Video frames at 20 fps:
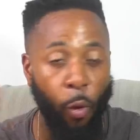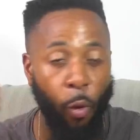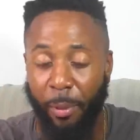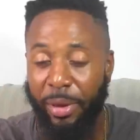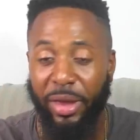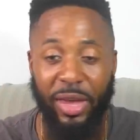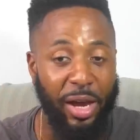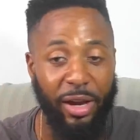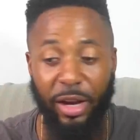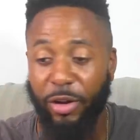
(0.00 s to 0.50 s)
what
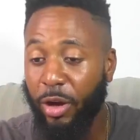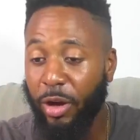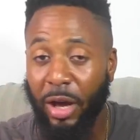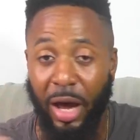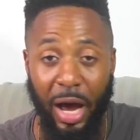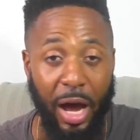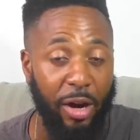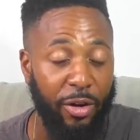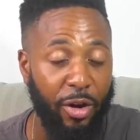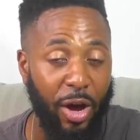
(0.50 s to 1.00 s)
me gather not
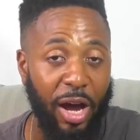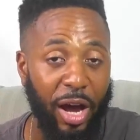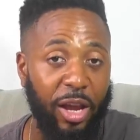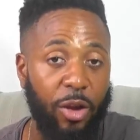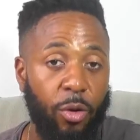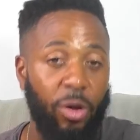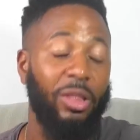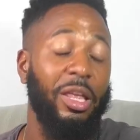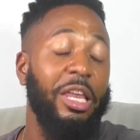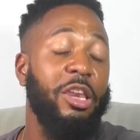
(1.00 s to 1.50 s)

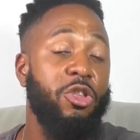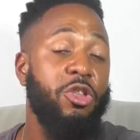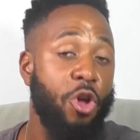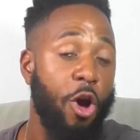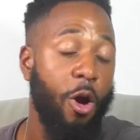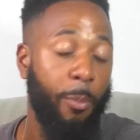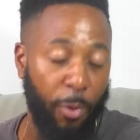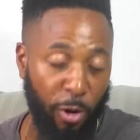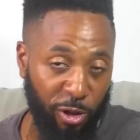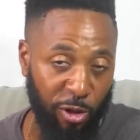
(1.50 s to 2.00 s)
accurate in
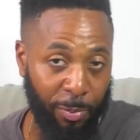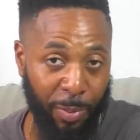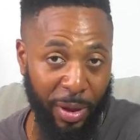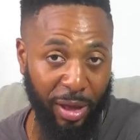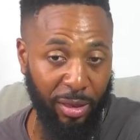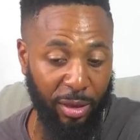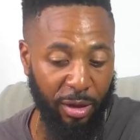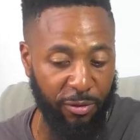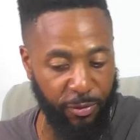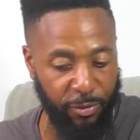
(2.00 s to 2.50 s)
your
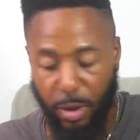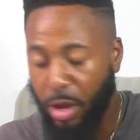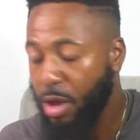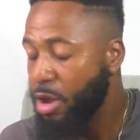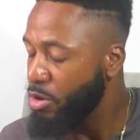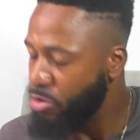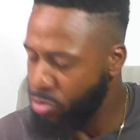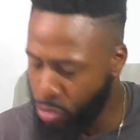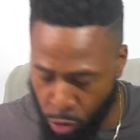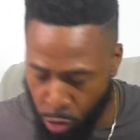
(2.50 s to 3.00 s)
perspective,
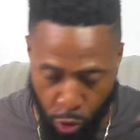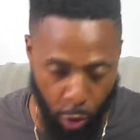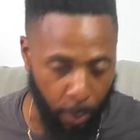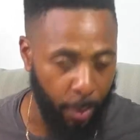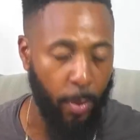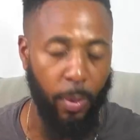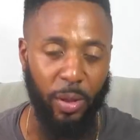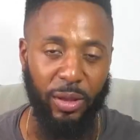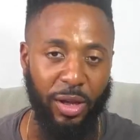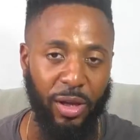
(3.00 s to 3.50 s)
no
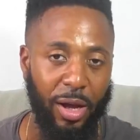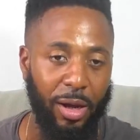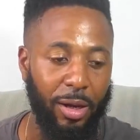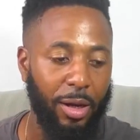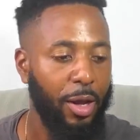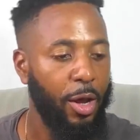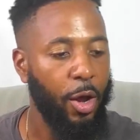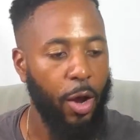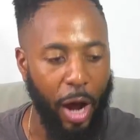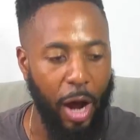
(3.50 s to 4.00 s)
problem at all.
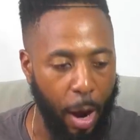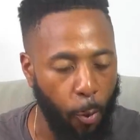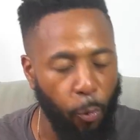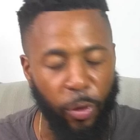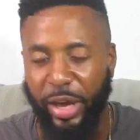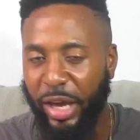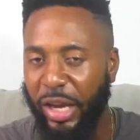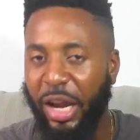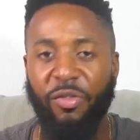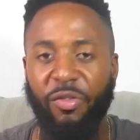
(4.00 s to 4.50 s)

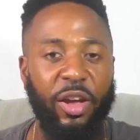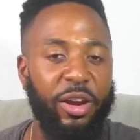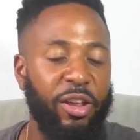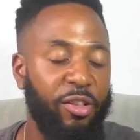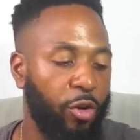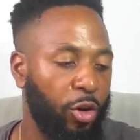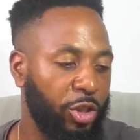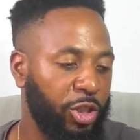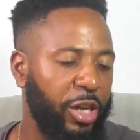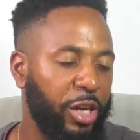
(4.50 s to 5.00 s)
We can have that
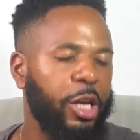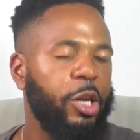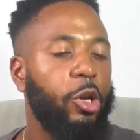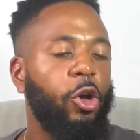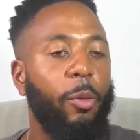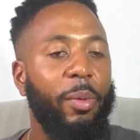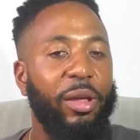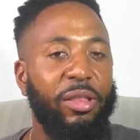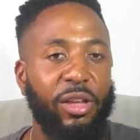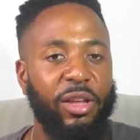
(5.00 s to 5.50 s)
discussion in the
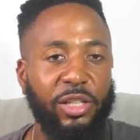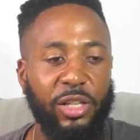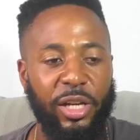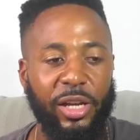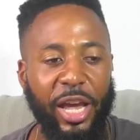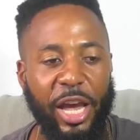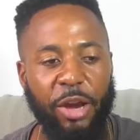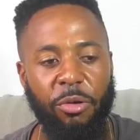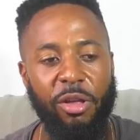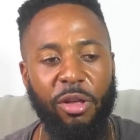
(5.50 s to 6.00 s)
comment
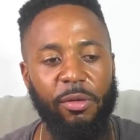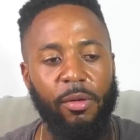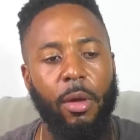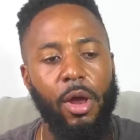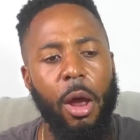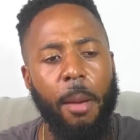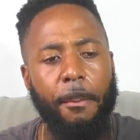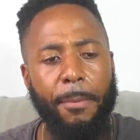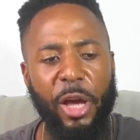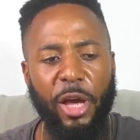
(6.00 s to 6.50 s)
section. Anyways,
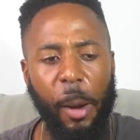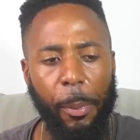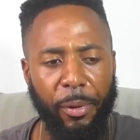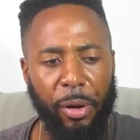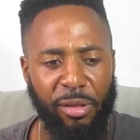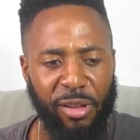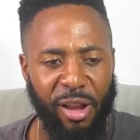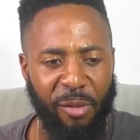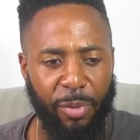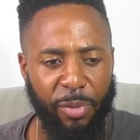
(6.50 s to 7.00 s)
big up on
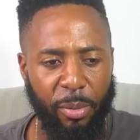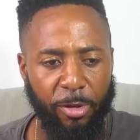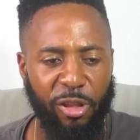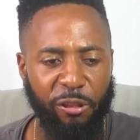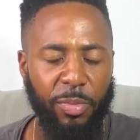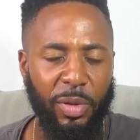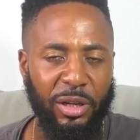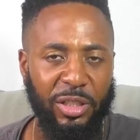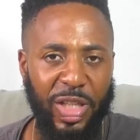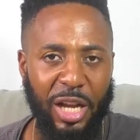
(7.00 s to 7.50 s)
yourself, people.
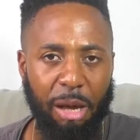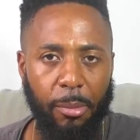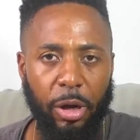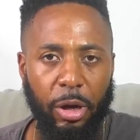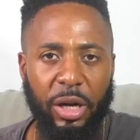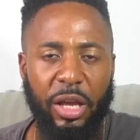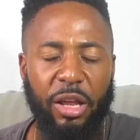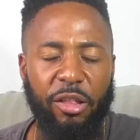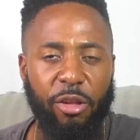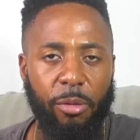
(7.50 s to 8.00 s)
Smash the like
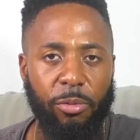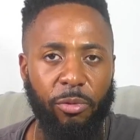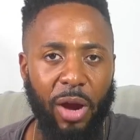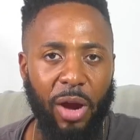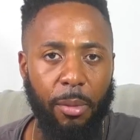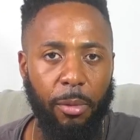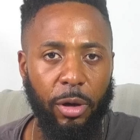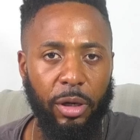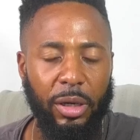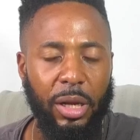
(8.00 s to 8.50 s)
button, hit
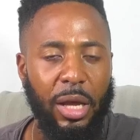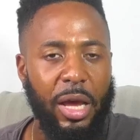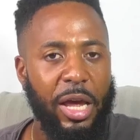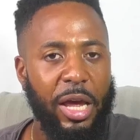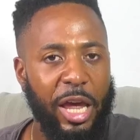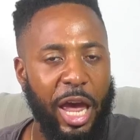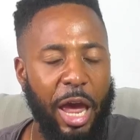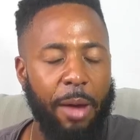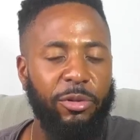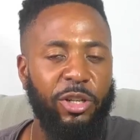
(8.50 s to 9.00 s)
subscribe button.
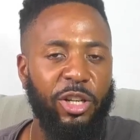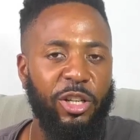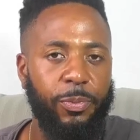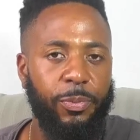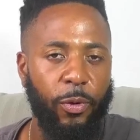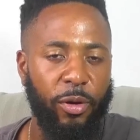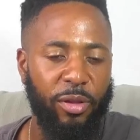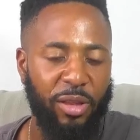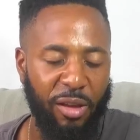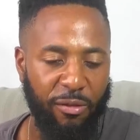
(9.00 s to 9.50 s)
MG
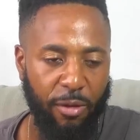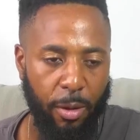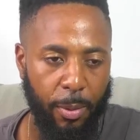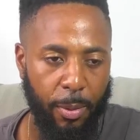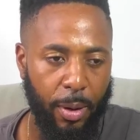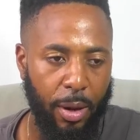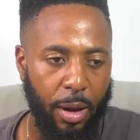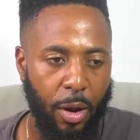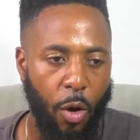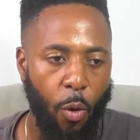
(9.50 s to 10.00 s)
Sports TV,
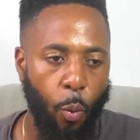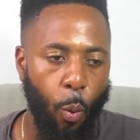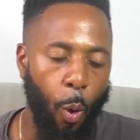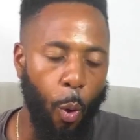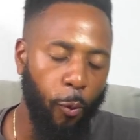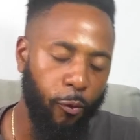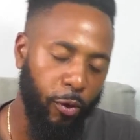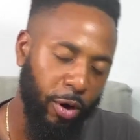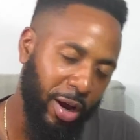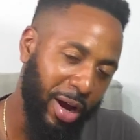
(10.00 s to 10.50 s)
people.
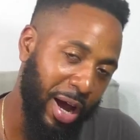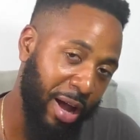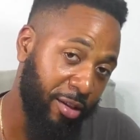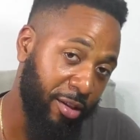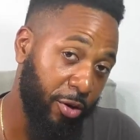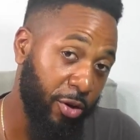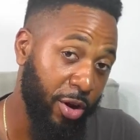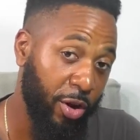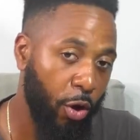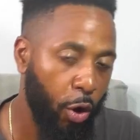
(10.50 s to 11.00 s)
Hopefully you guys
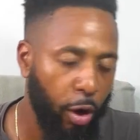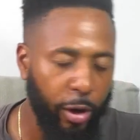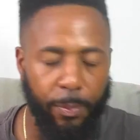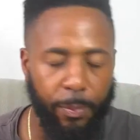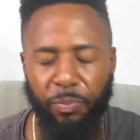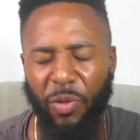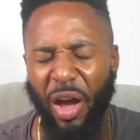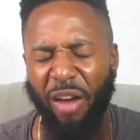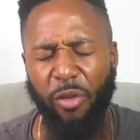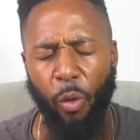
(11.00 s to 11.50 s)
are doing good.
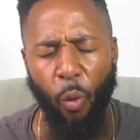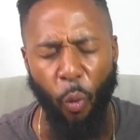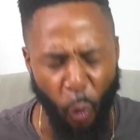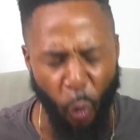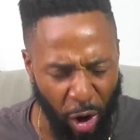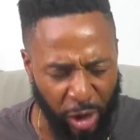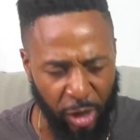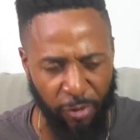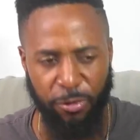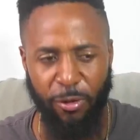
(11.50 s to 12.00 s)
Have a
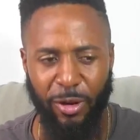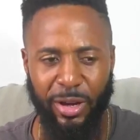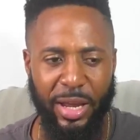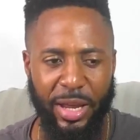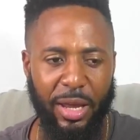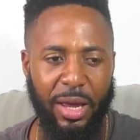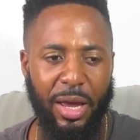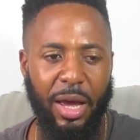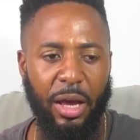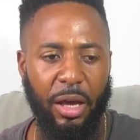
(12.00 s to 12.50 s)
wonderful
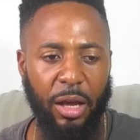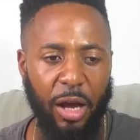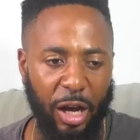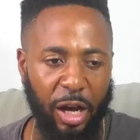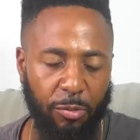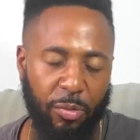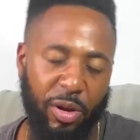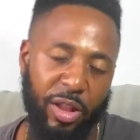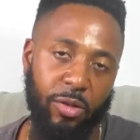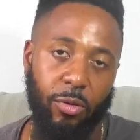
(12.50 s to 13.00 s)
day.
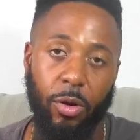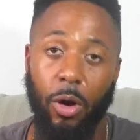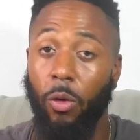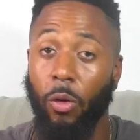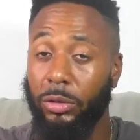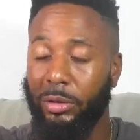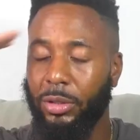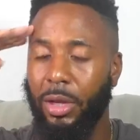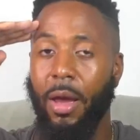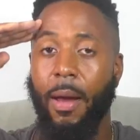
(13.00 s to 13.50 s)
God bless. We're
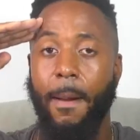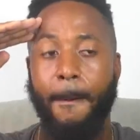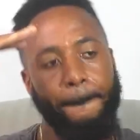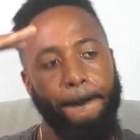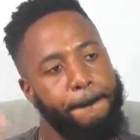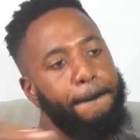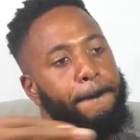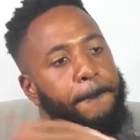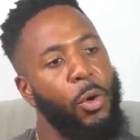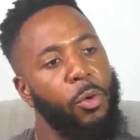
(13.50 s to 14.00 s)
out.
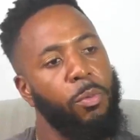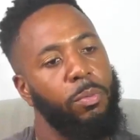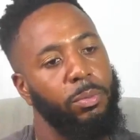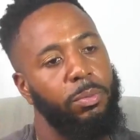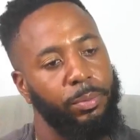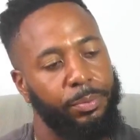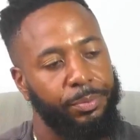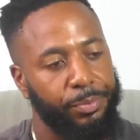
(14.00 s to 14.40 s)
Boom.